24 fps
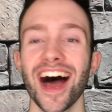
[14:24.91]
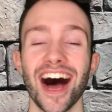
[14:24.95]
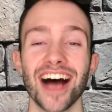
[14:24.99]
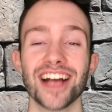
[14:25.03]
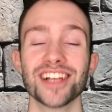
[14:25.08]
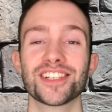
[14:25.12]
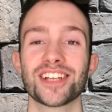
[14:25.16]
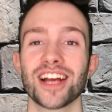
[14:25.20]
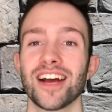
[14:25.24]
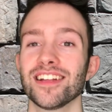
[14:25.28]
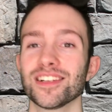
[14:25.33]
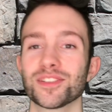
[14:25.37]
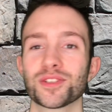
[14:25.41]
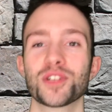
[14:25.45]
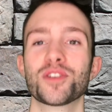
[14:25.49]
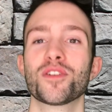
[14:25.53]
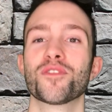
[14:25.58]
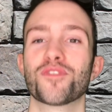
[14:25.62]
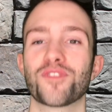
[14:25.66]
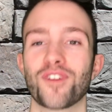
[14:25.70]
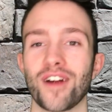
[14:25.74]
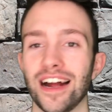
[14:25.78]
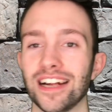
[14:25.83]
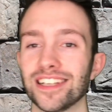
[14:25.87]
Share this with your
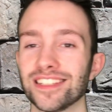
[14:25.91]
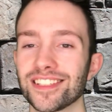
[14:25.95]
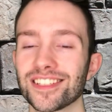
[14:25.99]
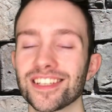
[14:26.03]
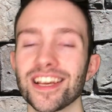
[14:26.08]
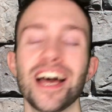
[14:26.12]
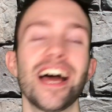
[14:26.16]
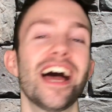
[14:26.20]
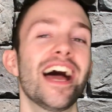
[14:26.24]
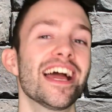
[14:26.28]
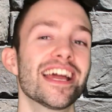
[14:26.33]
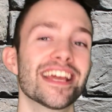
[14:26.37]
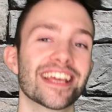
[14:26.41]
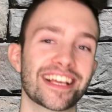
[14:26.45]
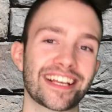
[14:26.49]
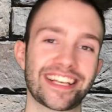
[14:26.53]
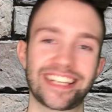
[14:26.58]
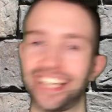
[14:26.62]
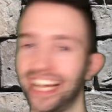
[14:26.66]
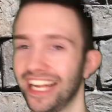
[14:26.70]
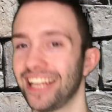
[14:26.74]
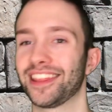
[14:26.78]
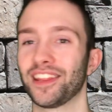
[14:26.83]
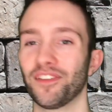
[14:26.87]
friends.
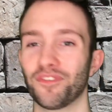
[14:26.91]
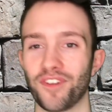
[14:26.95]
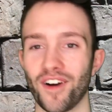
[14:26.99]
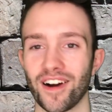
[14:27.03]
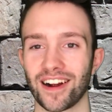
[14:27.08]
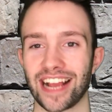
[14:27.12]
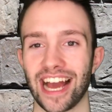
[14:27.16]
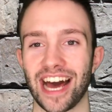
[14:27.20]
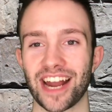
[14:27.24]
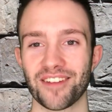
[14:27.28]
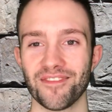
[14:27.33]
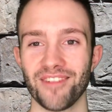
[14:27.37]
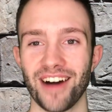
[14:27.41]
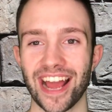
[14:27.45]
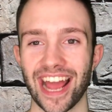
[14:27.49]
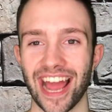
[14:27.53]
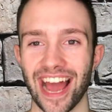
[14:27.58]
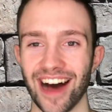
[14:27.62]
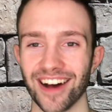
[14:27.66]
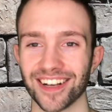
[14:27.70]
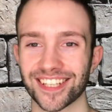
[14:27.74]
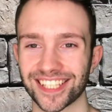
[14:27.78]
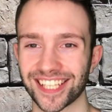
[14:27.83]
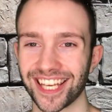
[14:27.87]
Get the fuck out of my
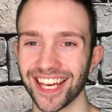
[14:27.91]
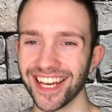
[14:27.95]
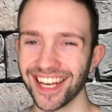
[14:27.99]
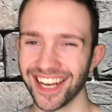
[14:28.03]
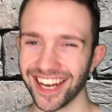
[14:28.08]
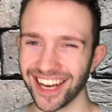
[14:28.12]
house.